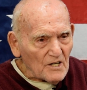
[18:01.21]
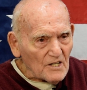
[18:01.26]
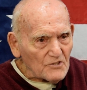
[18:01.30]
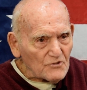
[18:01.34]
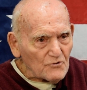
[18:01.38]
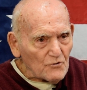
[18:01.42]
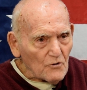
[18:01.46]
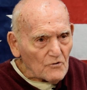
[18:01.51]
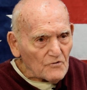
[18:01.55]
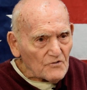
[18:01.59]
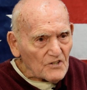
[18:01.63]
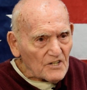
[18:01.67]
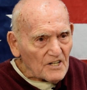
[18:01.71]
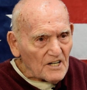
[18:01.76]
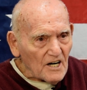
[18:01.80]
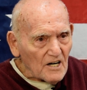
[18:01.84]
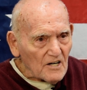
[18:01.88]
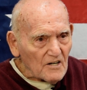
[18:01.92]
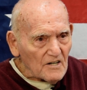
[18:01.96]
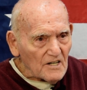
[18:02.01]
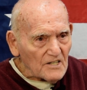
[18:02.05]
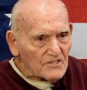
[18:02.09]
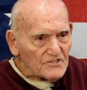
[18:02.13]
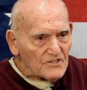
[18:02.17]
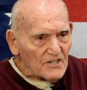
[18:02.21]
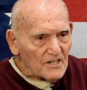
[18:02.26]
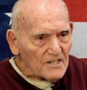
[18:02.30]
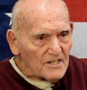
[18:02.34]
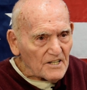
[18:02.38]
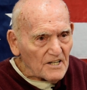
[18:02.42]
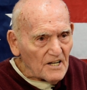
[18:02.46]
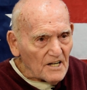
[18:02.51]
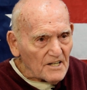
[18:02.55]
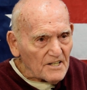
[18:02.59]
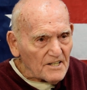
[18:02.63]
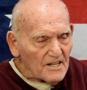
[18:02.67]
I drove the car, I
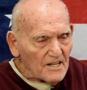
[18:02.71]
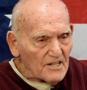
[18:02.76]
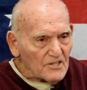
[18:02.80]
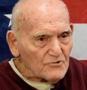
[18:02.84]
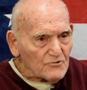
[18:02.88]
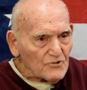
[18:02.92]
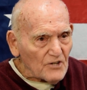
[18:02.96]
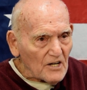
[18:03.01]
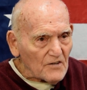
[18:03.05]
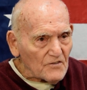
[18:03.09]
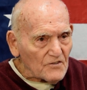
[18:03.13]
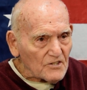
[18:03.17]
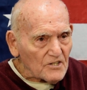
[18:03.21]
said, I can't drive